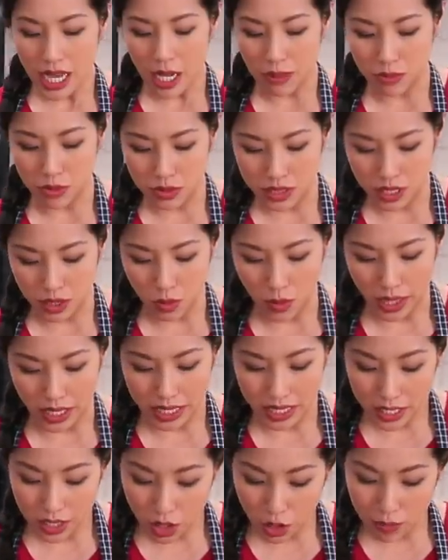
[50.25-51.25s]
I'm using
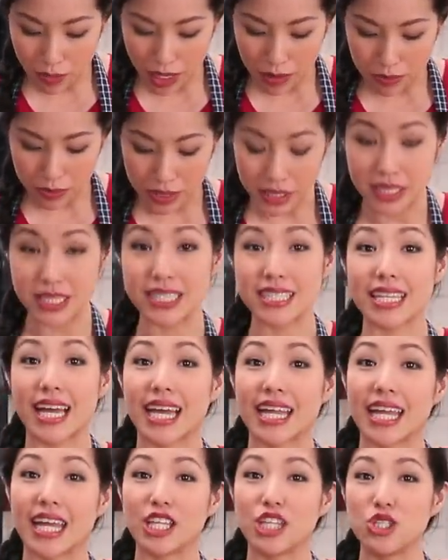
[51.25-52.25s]
wahiyo peppers. In
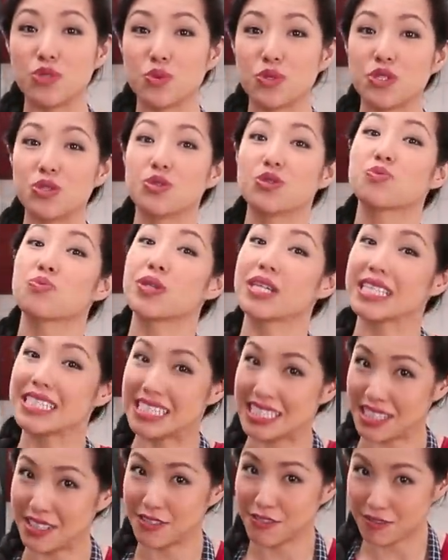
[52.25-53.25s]
Thailand, you would use prik
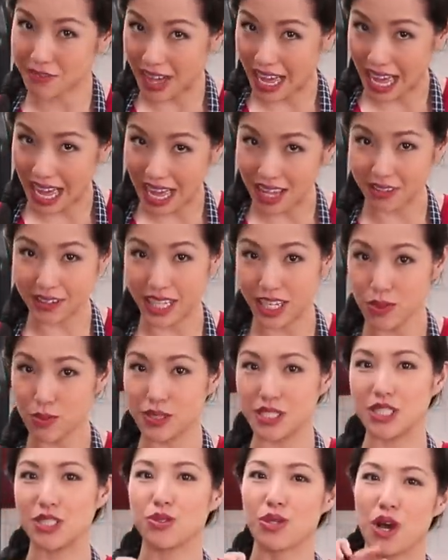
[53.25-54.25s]
chi fa, okay,
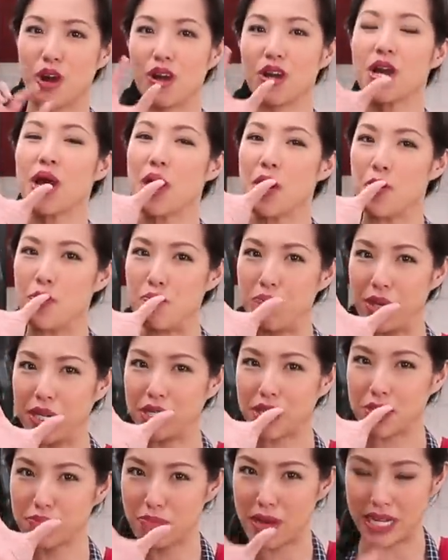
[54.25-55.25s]
which is our
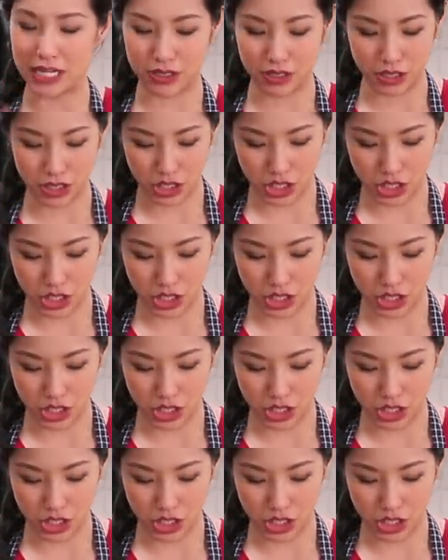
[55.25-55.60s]
bigger, milder